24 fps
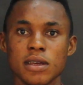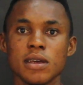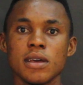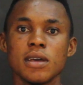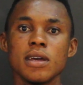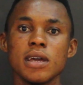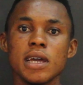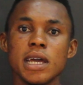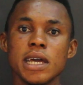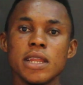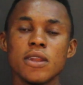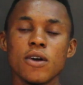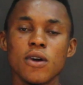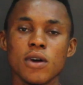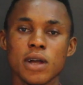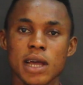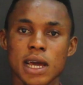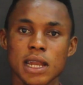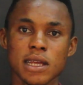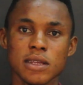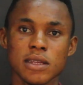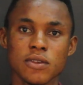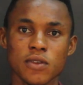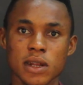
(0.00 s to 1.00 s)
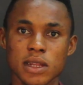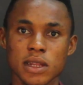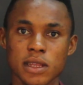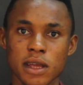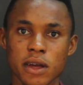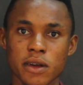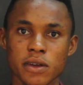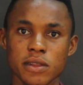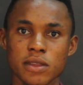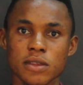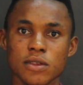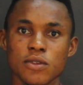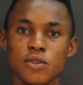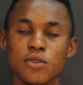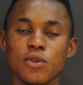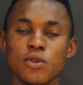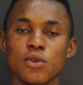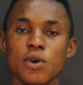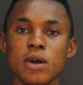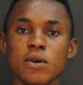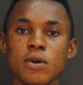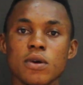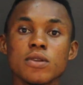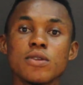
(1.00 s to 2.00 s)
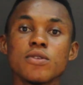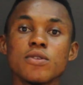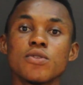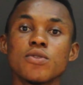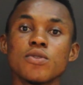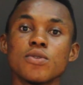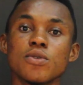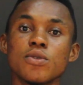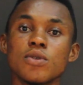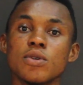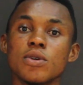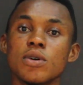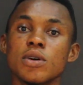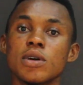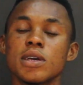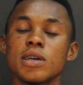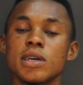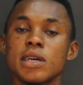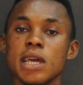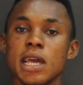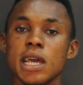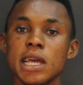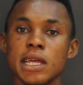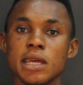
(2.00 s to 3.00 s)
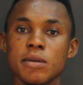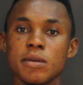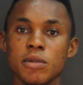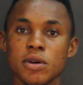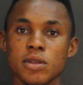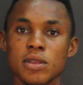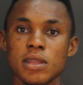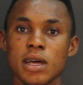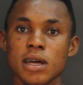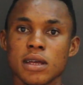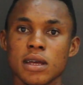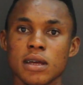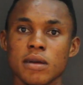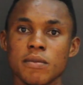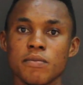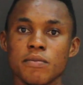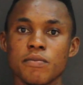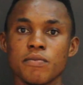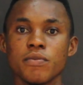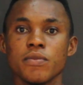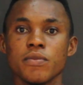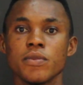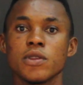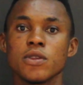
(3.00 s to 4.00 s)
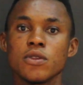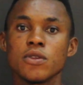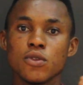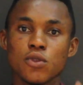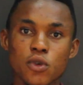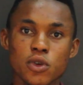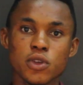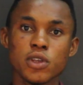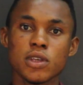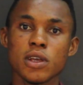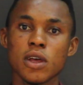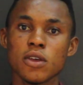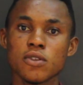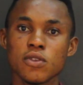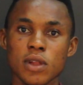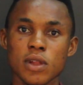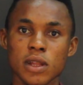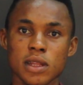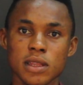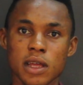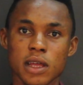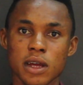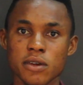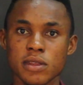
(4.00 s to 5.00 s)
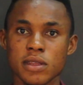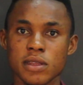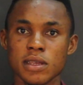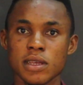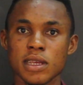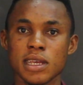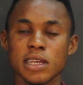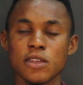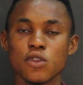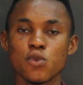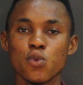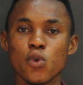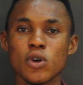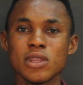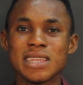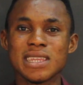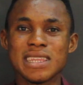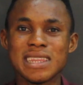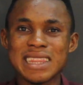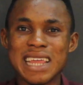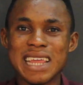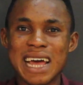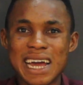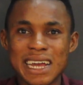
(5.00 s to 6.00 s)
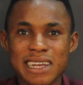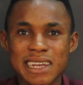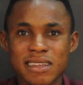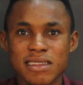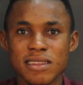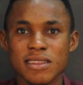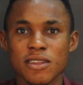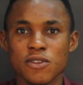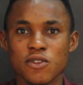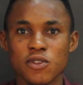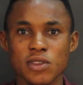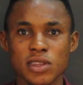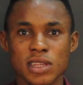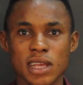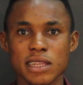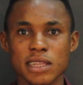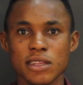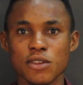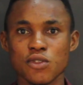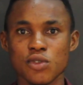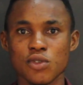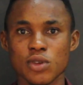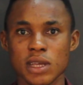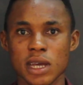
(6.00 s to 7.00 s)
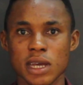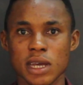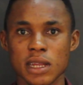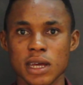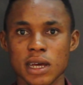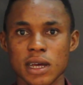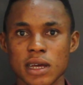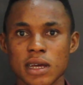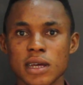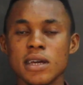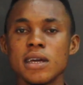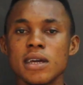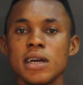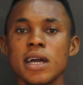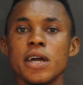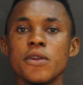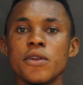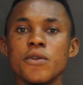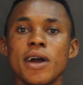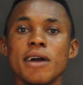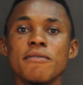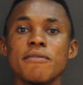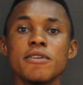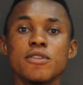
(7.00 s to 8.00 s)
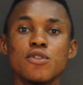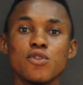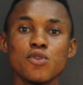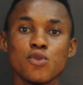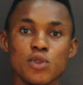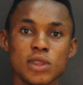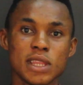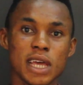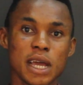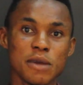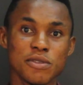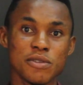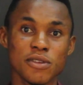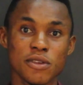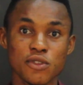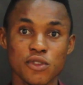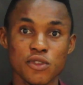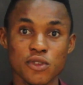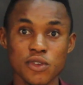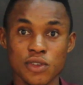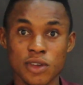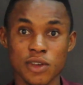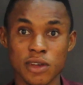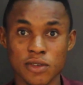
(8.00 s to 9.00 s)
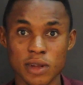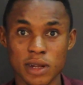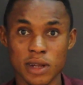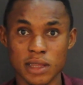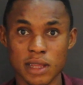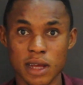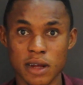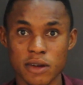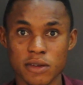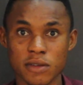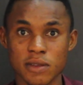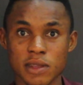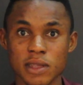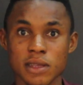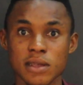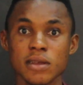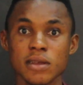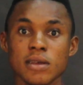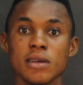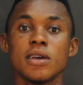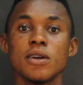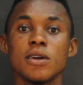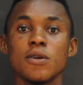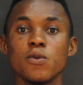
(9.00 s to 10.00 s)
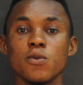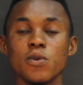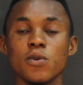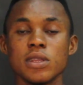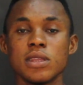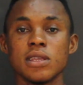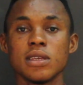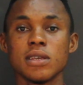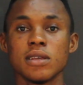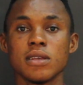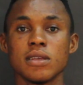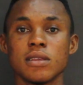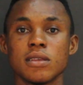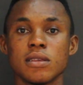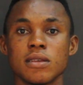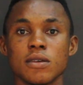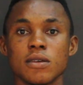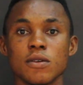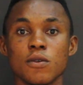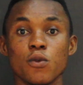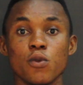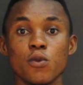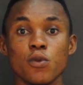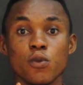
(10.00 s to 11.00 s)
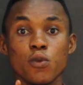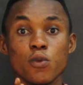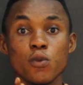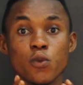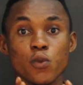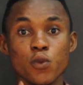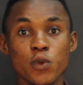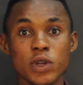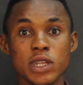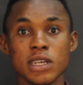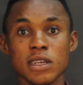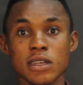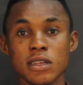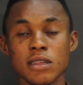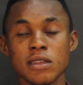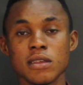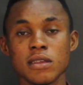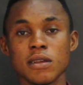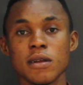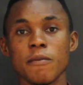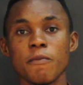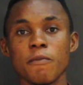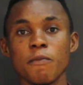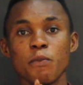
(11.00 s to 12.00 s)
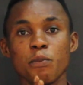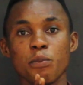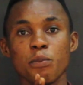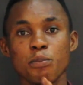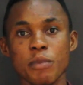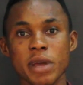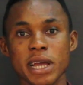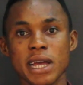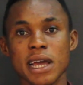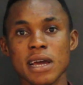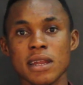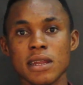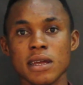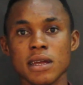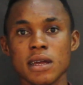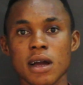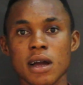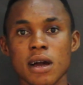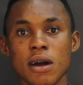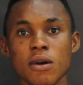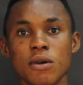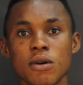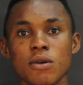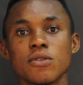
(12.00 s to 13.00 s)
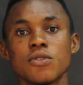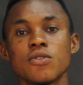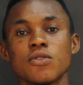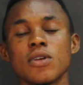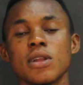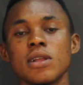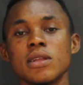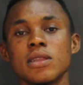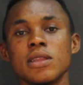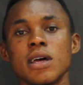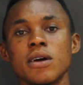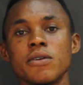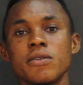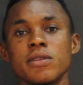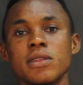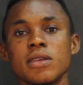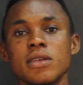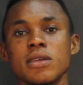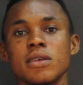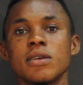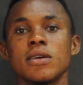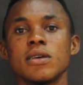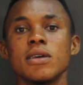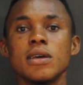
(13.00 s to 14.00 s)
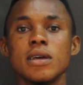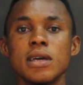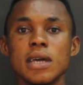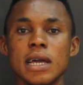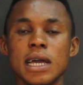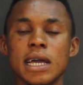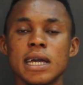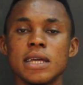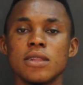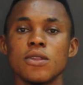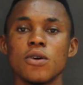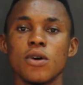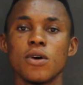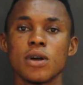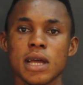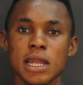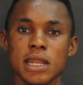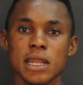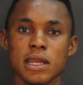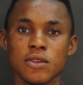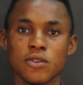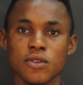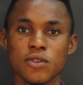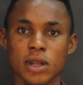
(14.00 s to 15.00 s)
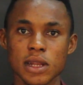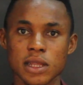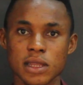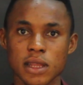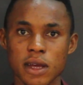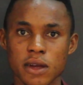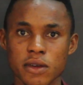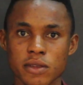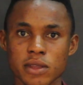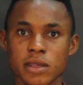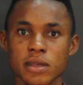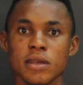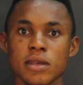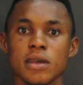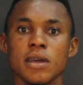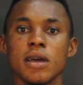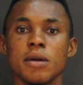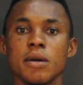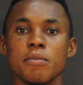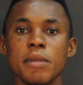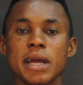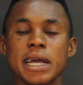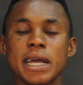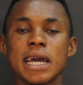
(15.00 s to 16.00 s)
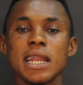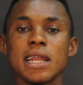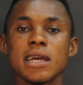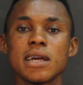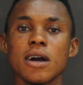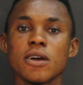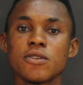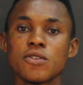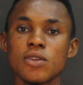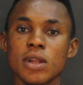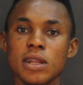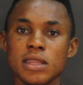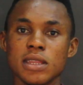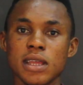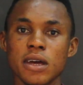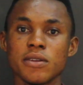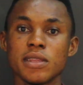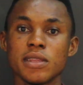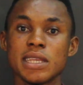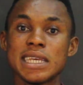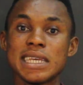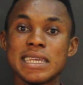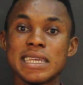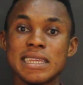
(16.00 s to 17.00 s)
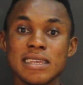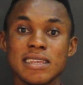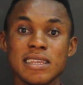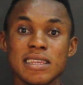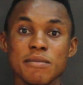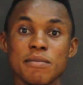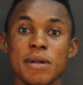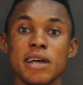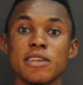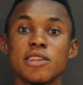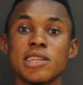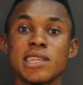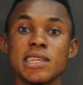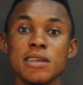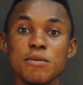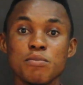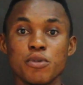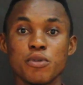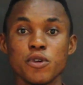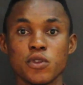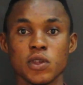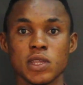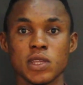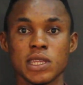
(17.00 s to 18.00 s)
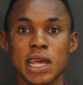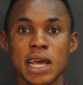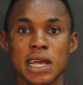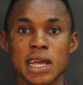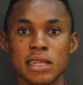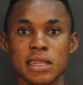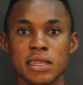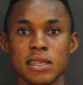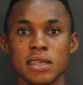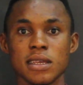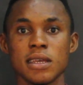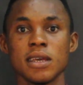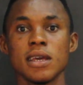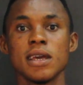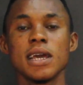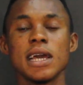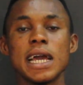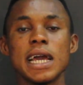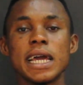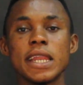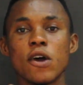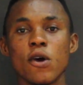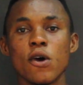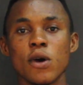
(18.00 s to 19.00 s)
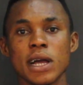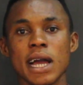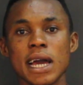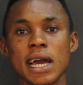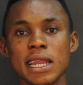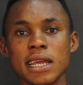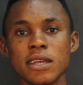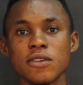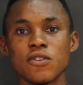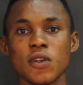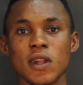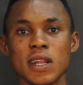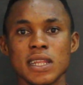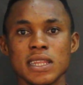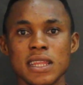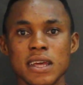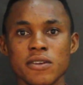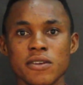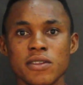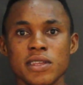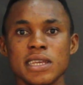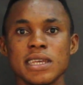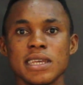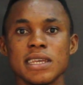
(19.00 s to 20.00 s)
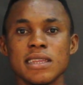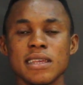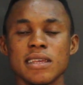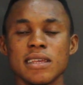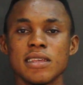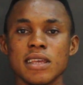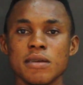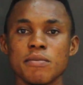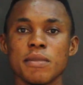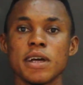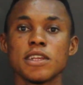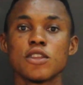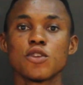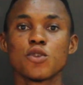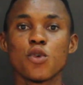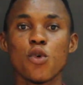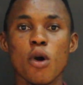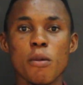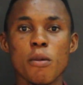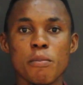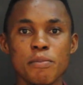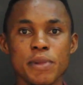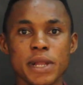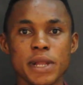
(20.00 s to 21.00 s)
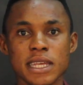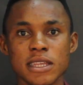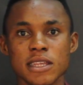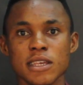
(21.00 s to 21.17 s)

and organic solidarity. So according to Emile Durkheim, social solidarity is what ties the society together, and we have two types of social solidarity, which is mechanical solidarity and organic solidarity. Mechanical solidarity is the same as simple society, and organic solidarity is the same as complex